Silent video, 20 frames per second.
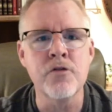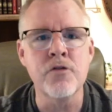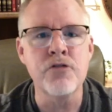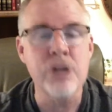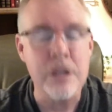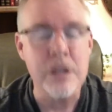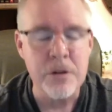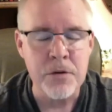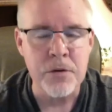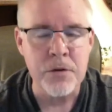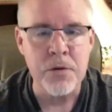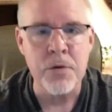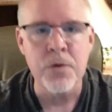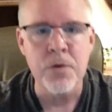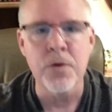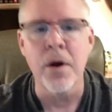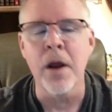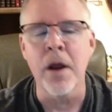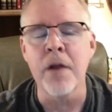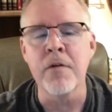
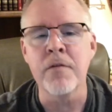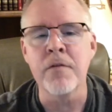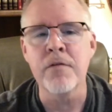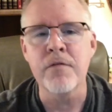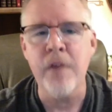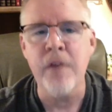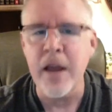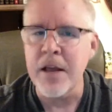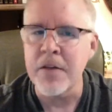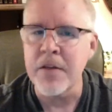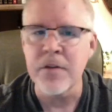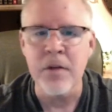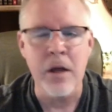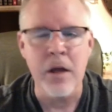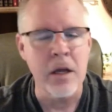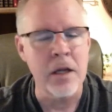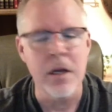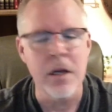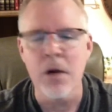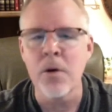gentle and faith.
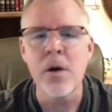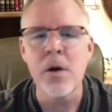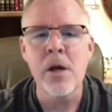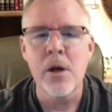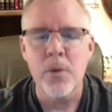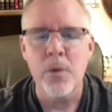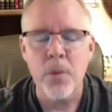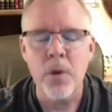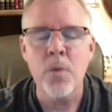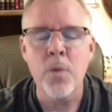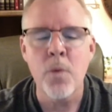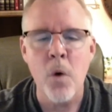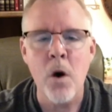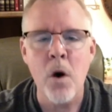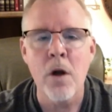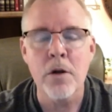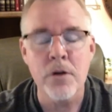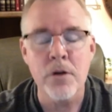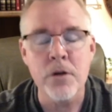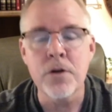We
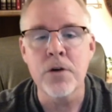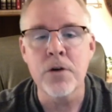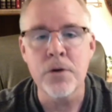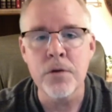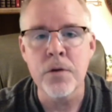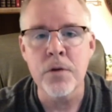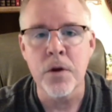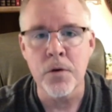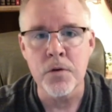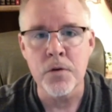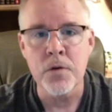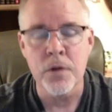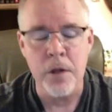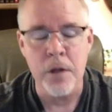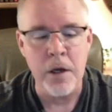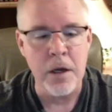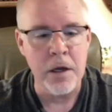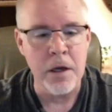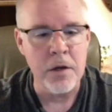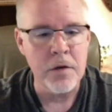want to do those
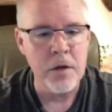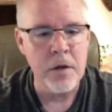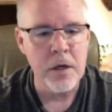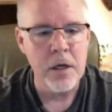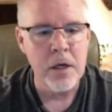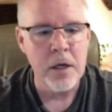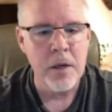things.